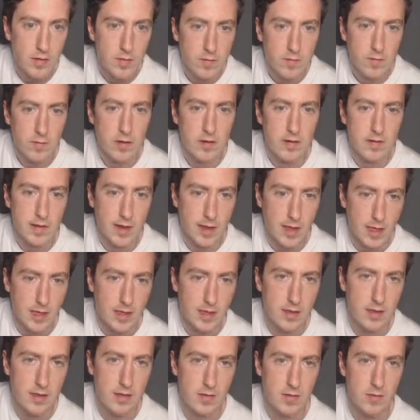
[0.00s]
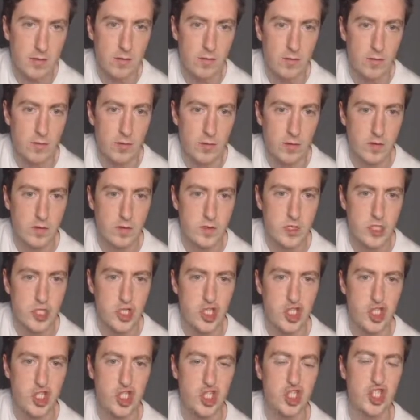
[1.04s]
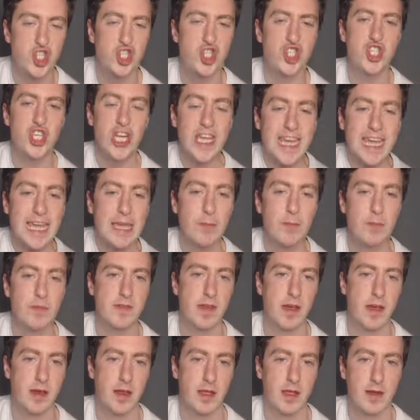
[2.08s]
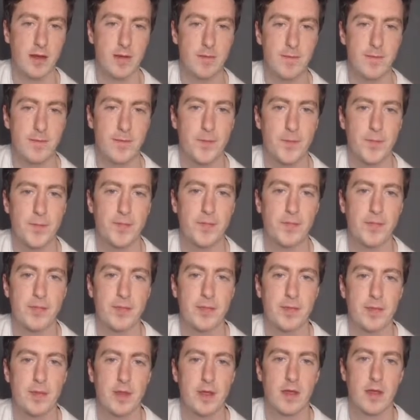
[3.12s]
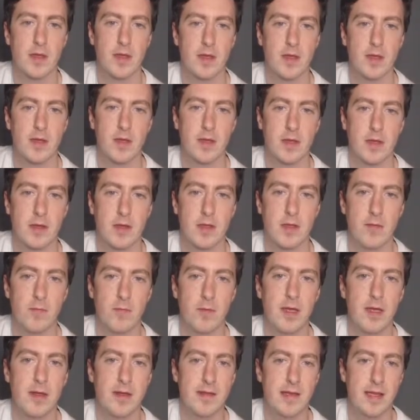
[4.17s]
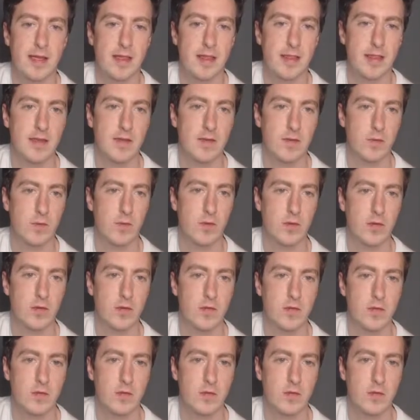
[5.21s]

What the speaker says: If we take, rook steams on in, and then we take this one,